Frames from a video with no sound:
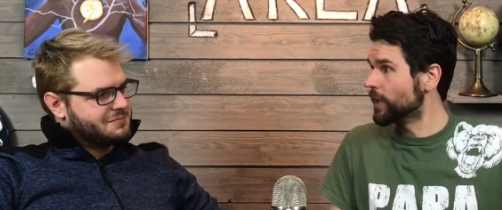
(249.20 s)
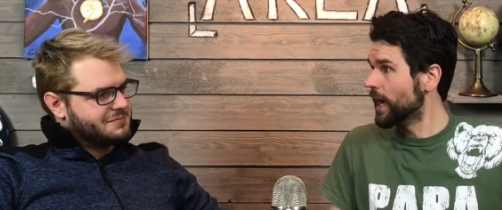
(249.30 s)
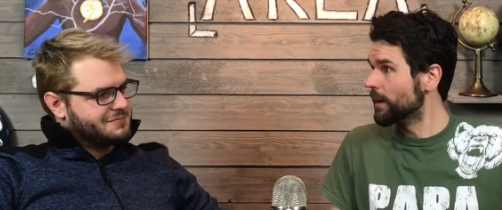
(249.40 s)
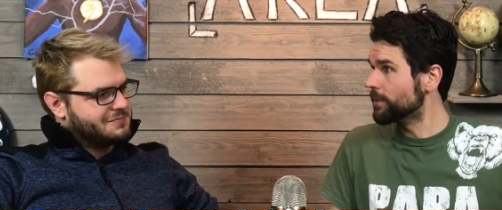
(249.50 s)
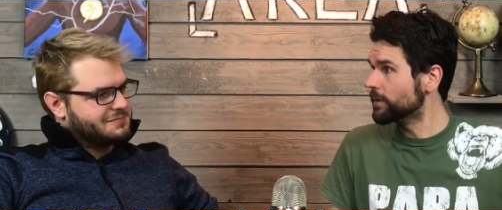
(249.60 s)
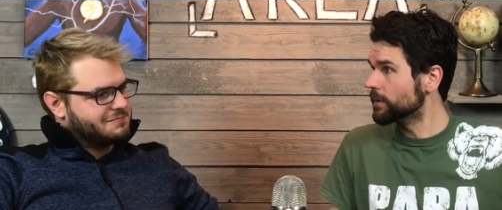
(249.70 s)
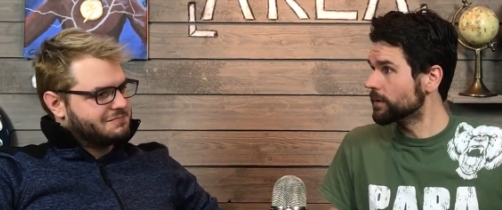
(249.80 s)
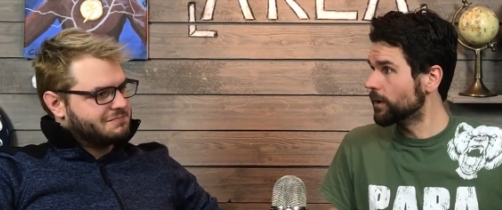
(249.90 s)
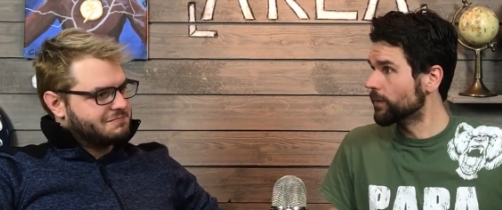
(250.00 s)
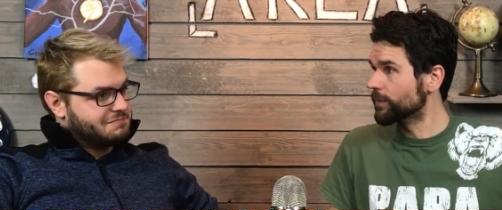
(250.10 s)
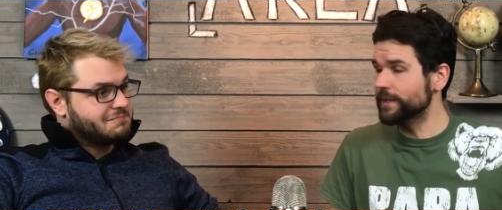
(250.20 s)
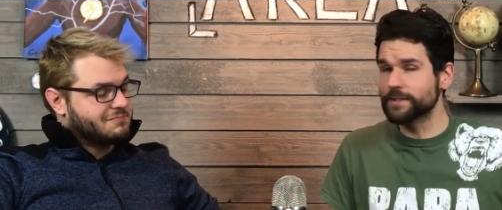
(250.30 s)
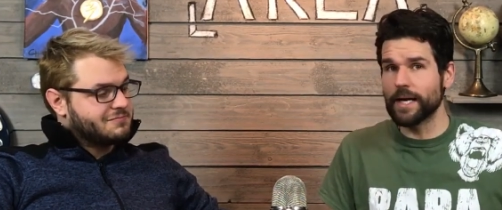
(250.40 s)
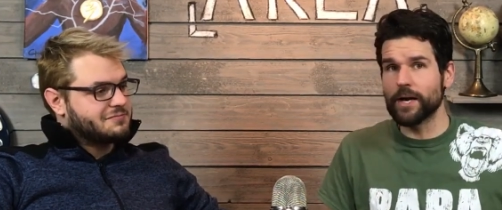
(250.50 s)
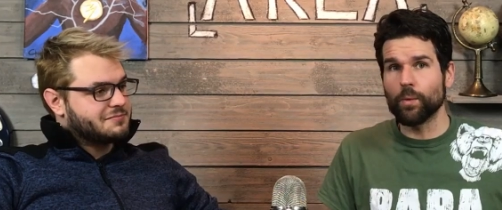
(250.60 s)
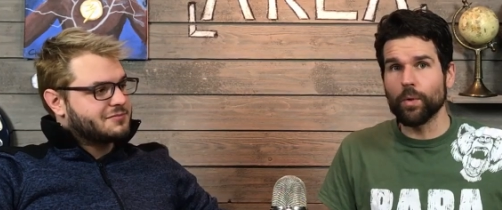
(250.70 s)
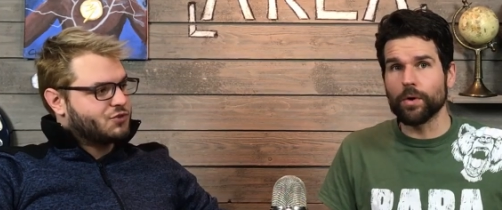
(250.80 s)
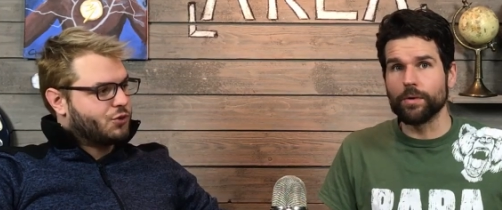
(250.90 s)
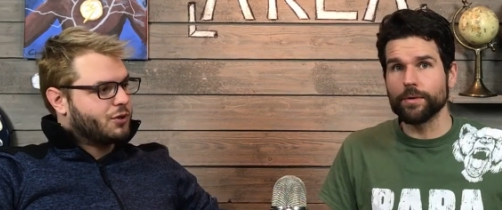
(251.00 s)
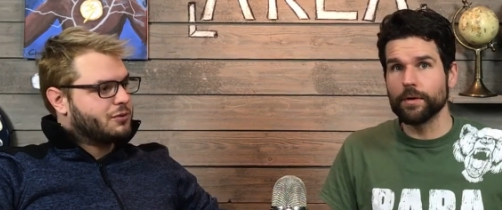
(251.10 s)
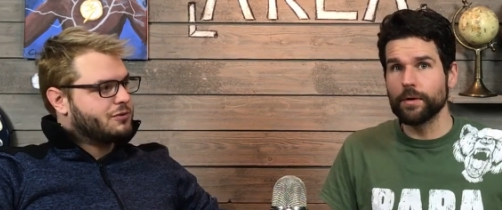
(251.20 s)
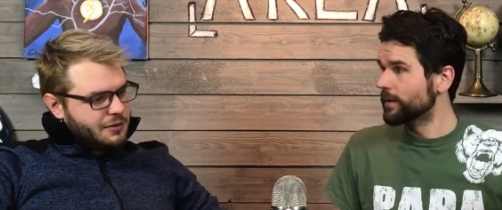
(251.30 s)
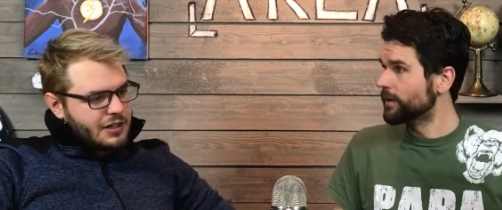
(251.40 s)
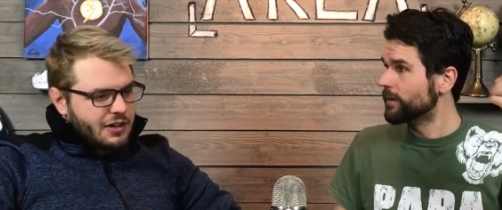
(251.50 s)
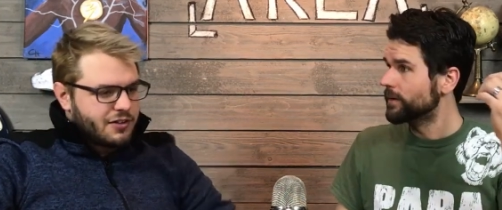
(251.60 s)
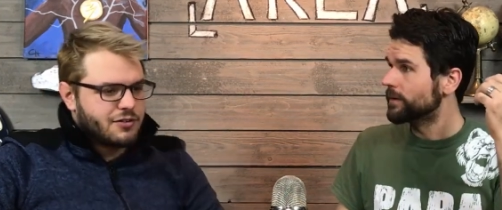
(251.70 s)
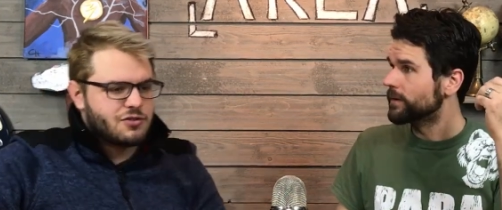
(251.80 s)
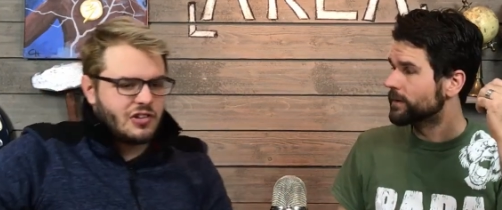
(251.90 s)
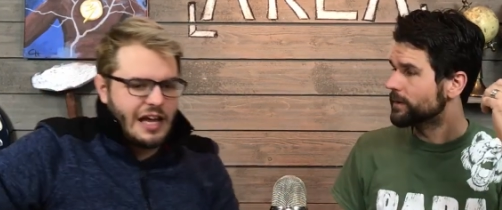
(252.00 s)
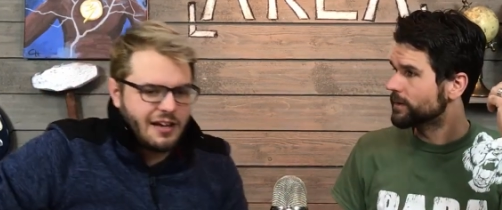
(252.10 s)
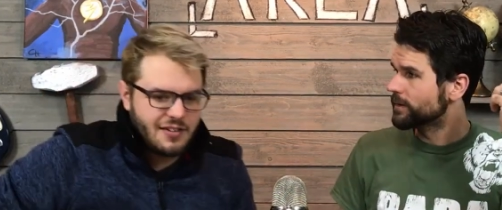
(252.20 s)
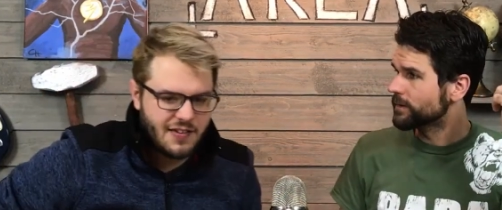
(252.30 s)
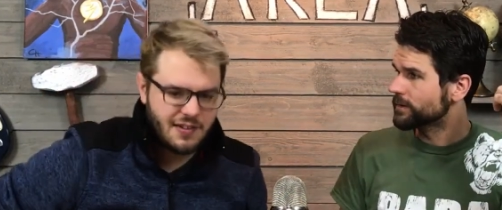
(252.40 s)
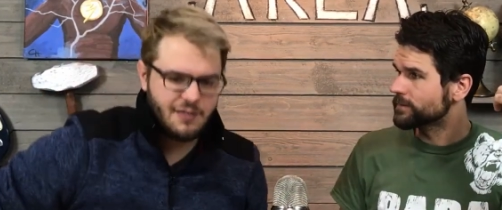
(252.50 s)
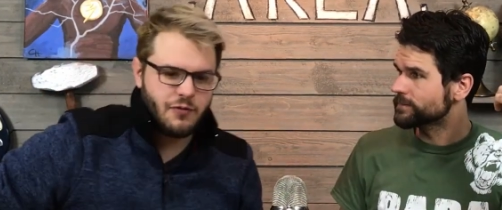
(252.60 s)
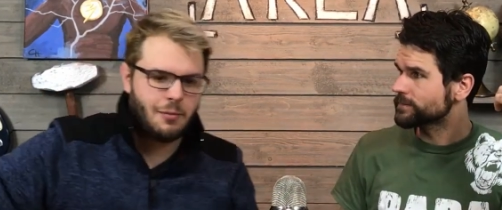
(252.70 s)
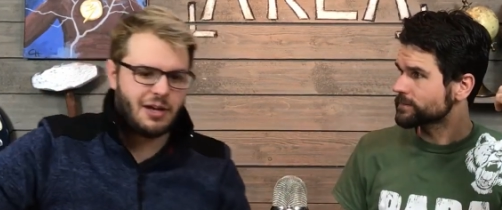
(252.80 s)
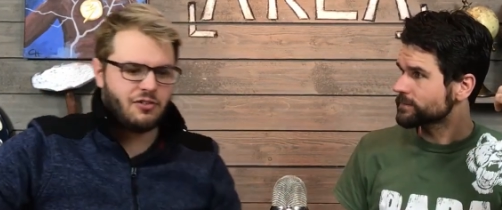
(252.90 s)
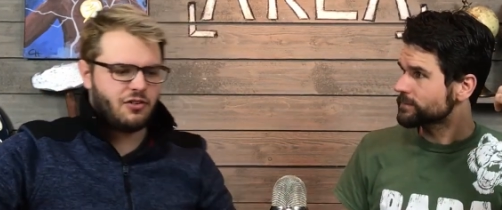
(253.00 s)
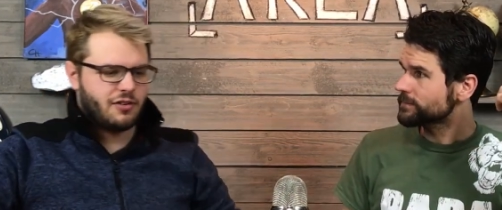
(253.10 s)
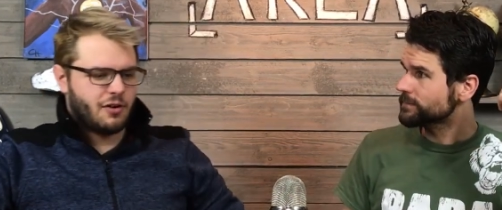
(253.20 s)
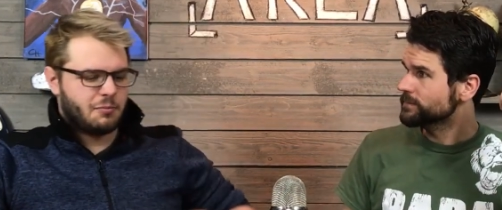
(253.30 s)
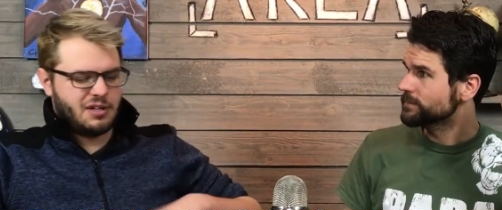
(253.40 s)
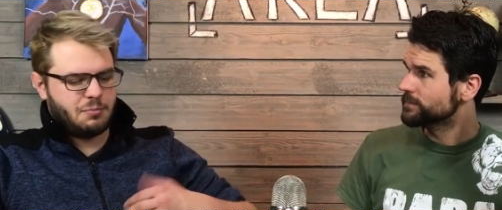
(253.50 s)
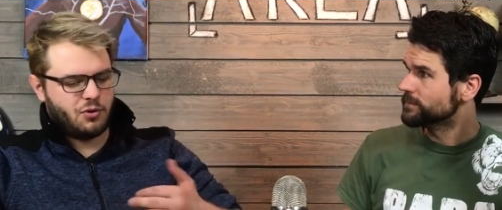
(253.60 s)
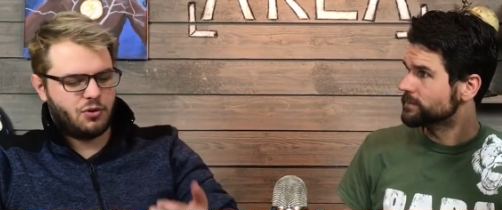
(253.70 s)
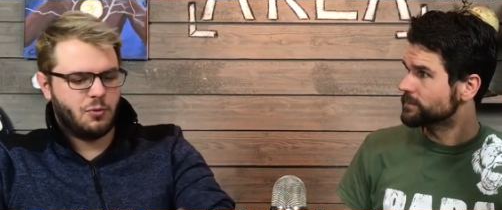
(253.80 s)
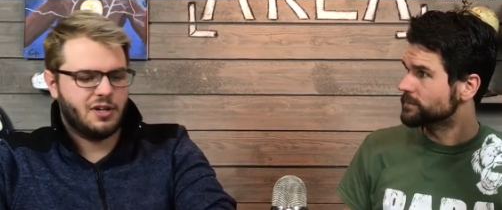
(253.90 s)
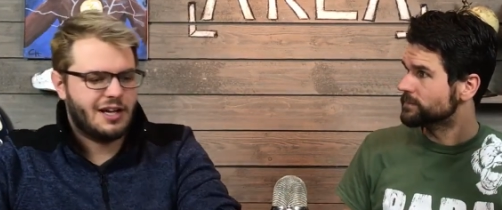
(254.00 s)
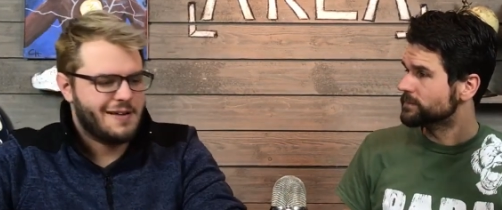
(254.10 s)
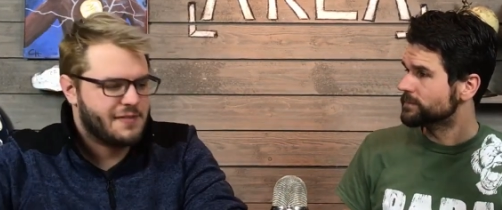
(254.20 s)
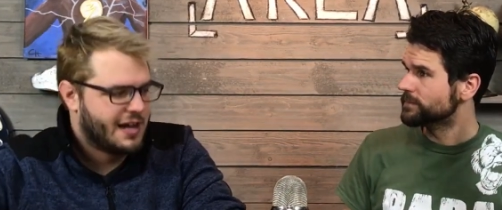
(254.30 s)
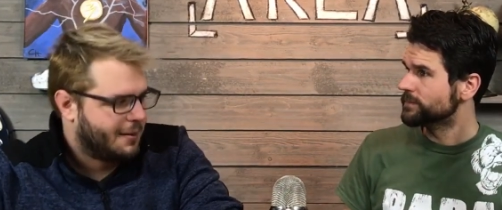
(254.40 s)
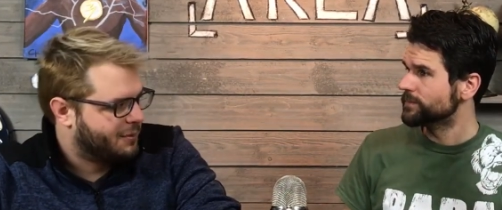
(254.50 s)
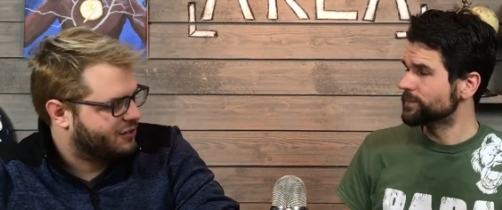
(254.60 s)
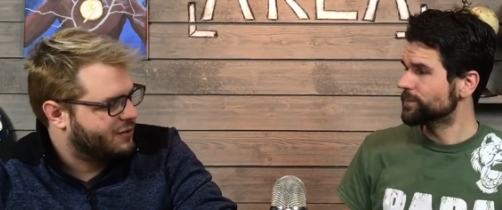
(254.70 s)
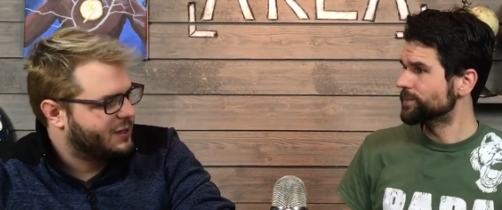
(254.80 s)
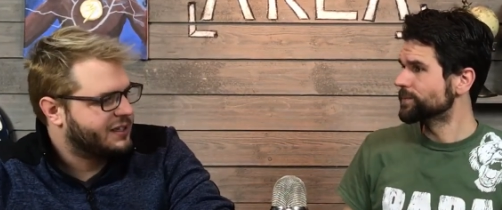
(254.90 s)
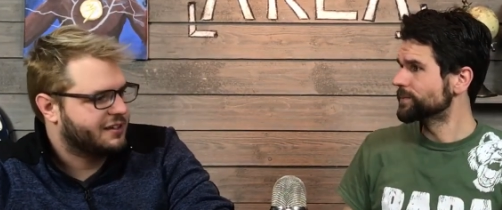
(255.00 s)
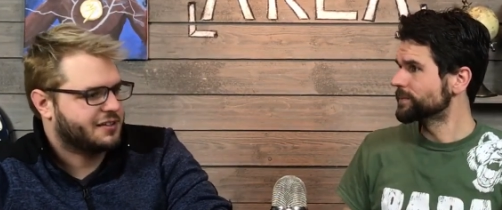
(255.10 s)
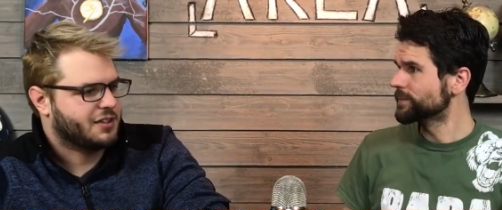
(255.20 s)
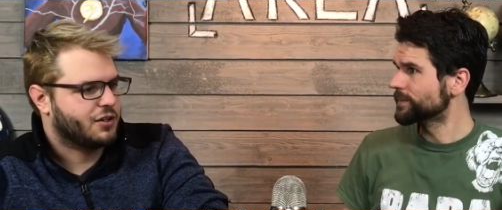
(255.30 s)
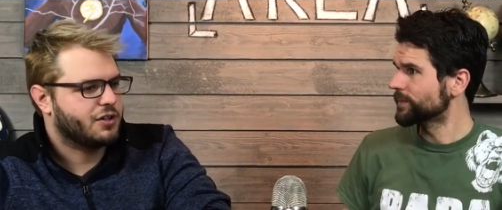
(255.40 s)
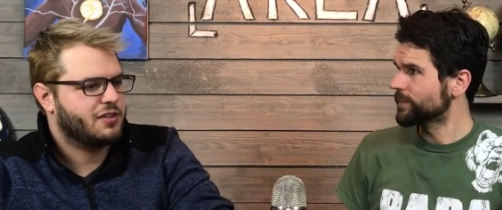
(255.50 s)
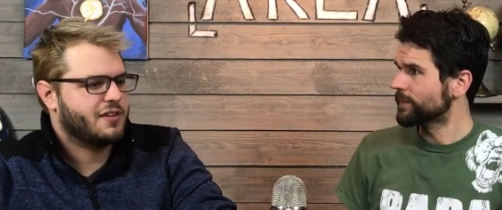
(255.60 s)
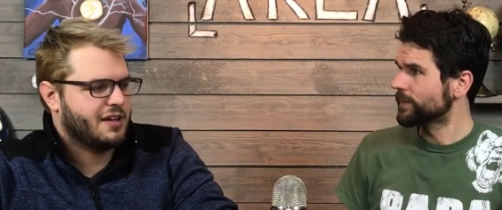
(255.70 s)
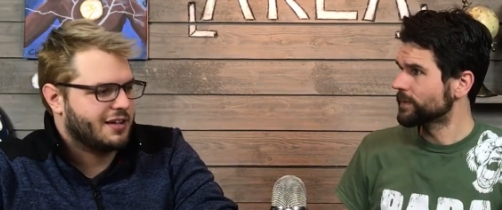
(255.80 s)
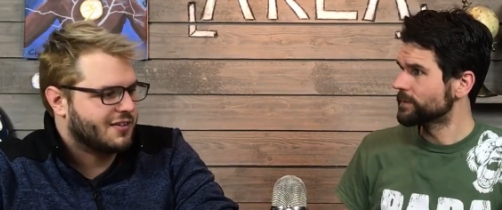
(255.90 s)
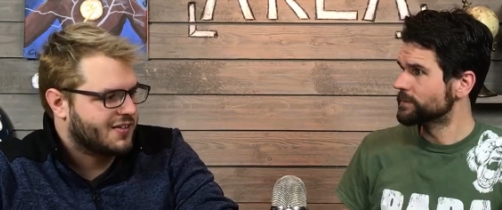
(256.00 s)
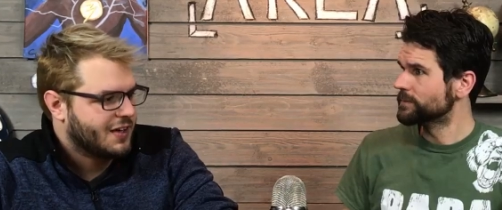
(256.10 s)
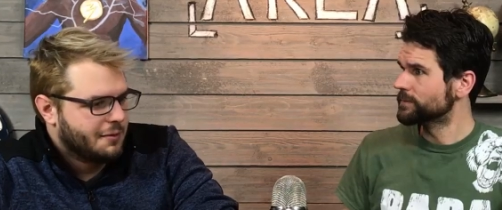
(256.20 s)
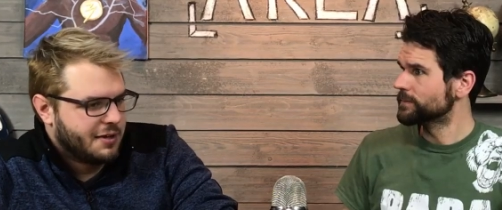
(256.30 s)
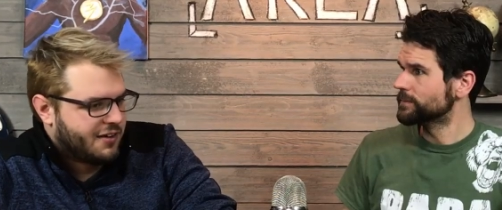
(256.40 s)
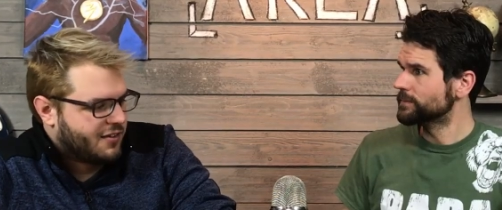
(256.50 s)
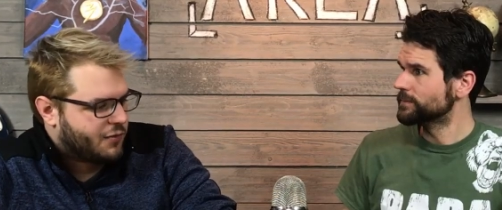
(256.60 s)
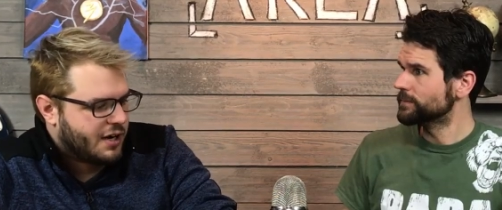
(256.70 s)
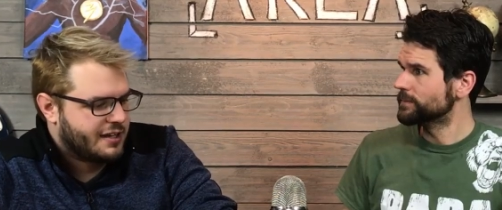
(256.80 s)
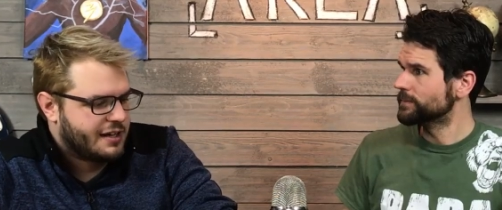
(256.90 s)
Speaker 1: job over the entire world.
Speaker 2: True. Well, and also just access to information, though. People who wouldn't have the opportunity to learn things because of where